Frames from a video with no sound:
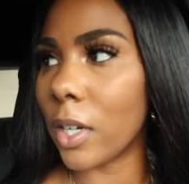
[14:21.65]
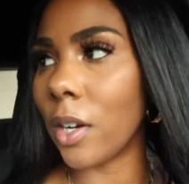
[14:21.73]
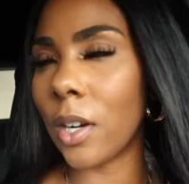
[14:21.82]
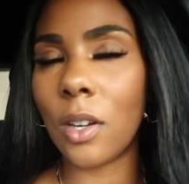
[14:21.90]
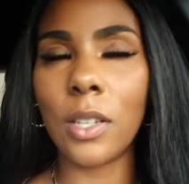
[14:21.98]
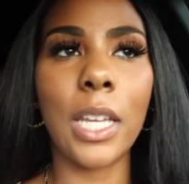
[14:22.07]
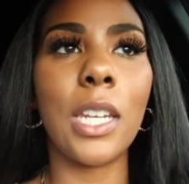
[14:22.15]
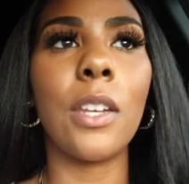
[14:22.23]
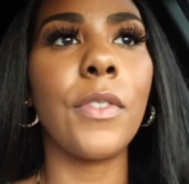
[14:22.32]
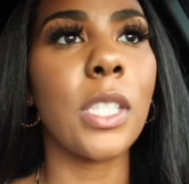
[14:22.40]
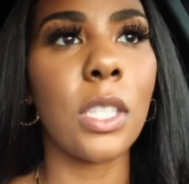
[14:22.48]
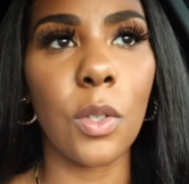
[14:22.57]
Girl, they didn't
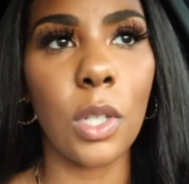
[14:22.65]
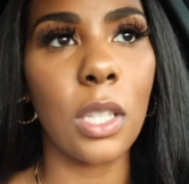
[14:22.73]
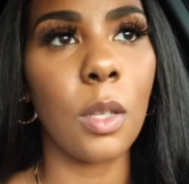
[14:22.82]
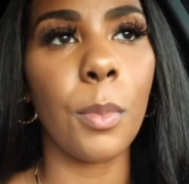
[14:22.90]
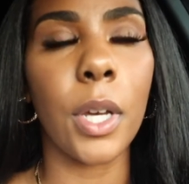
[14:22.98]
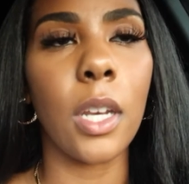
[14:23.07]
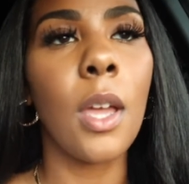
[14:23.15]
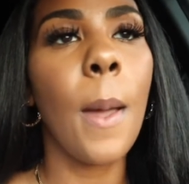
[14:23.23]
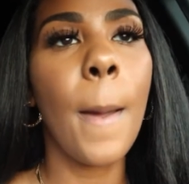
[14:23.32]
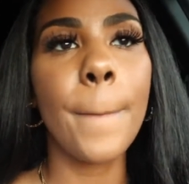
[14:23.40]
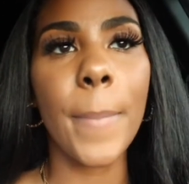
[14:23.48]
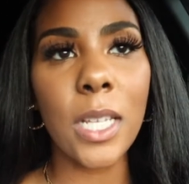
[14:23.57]
even steal nothing, but
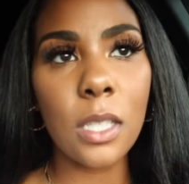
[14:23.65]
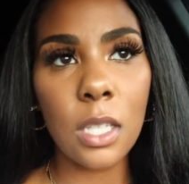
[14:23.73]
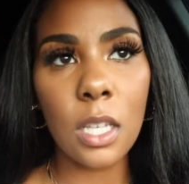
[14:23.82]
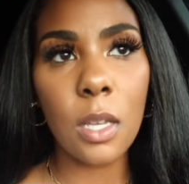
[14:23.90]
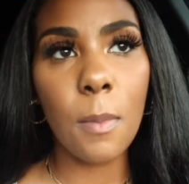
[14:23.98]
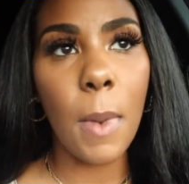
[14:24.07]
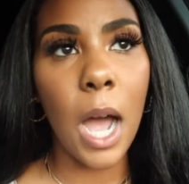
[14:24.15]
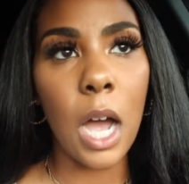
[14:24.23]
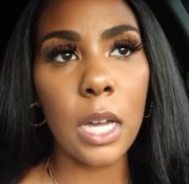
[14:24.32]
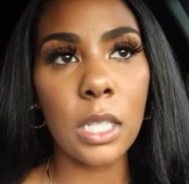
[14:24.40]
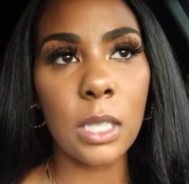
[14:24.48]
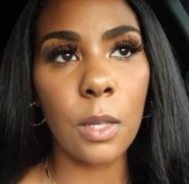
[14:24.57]
basically my
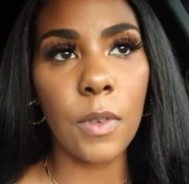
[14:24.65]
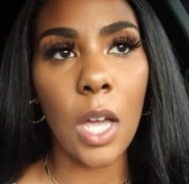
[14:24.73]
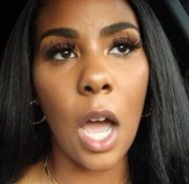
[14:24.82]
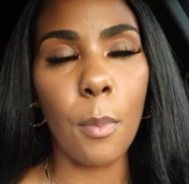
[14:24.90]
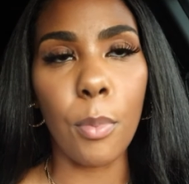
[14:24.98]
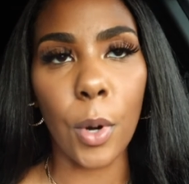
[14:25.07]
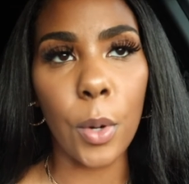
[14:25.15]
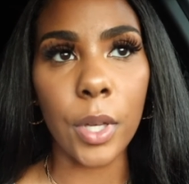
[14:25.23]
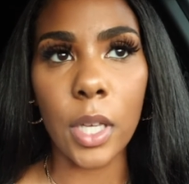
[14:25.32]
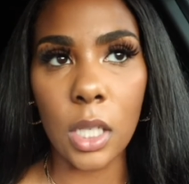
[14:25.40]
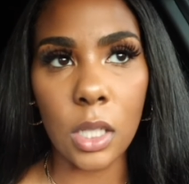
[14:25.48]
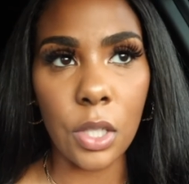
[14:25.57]
Honda Civic got broke
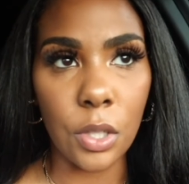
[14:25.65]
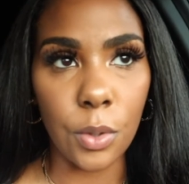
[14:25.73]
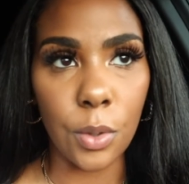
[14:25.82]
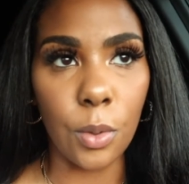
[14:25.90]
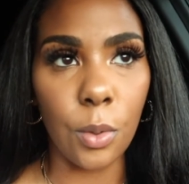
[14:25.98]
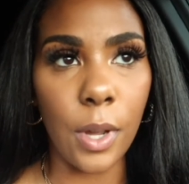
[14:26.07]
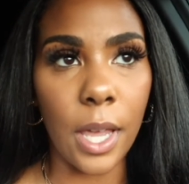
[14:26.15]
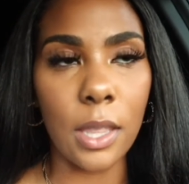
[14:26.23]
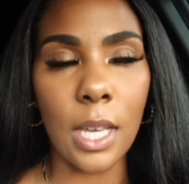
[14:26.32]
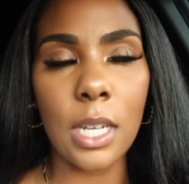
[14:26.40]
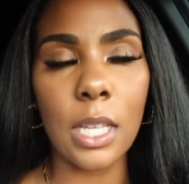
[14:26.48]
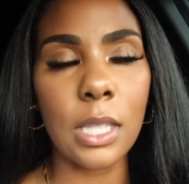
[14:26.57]
into and
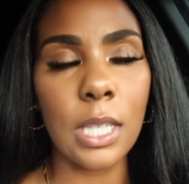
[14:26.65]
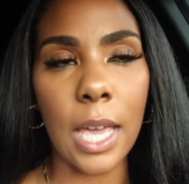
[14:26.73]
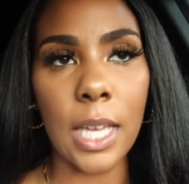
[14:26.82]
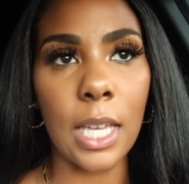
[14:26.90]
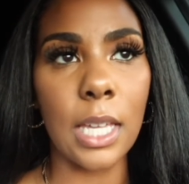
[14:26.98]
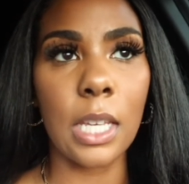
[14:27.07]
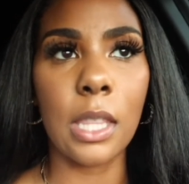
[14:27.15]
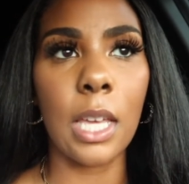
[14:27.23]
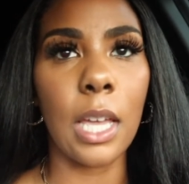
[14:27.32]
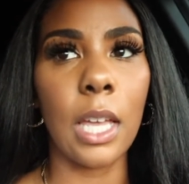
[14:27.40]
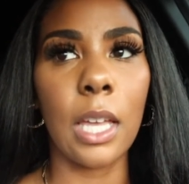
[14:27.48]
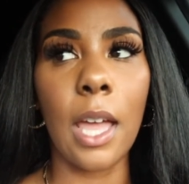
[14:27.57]
they didn't take
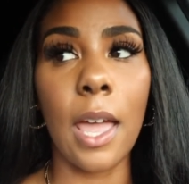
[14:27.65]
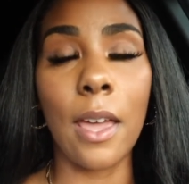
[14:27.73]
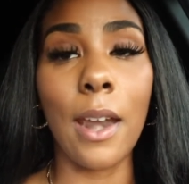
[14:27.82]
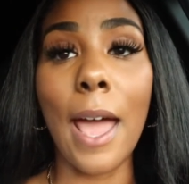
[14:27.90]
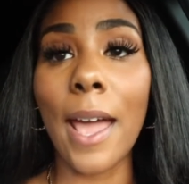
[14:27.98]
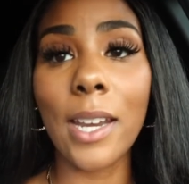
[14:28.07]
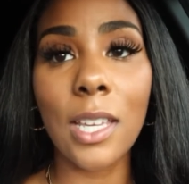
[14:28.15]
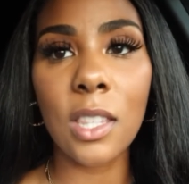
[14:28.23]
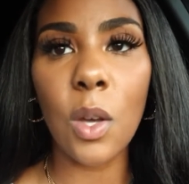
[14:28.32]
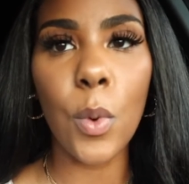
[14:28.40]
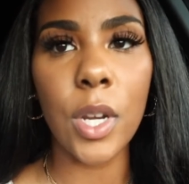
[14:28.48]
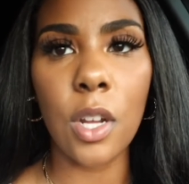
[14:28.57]
anything, and I had to get
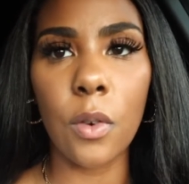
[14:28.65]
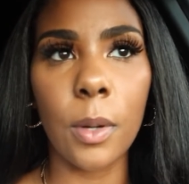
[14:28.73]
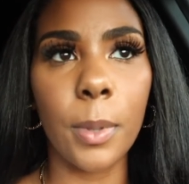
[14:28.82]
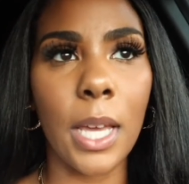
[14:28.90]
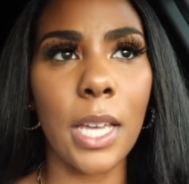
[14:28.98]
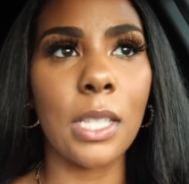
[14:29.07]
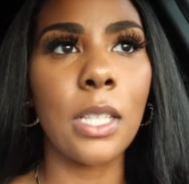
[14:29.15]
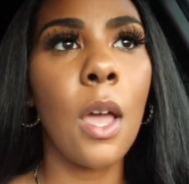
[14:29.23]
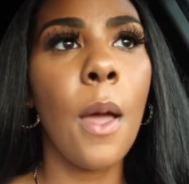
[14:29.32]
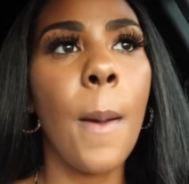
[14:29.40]
the window replaced.